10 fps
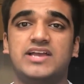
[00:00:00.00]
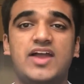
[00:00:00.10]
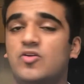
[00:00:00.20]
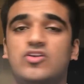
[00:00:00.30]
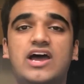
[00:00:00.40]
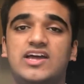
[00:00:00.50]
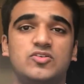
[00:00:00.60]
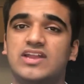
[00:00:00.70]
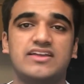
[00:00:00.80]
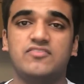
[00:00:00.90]
I
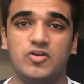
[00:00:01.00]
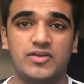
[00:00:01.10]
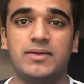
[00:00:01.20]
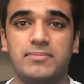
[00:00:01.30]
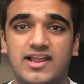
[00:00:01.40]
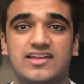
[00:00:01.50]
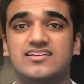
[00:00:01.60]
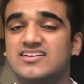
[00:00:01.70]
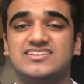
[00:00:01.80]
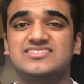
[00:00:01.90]
don't like following a plan,
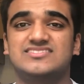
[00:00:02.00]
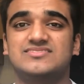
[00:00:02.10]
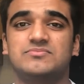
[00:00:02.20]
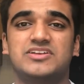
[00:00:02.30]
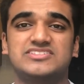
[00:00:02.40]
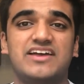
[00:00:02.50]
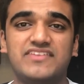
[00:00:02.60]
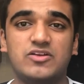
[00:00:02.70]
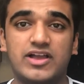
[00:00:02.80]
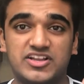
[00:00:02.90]
like because I
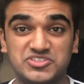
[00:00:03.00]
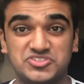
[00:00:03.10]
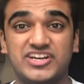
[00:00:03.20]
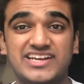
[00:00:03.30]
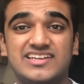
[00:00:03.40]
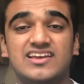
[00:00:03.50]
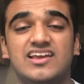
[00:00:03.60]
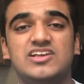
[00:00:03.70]
feel quite constrained.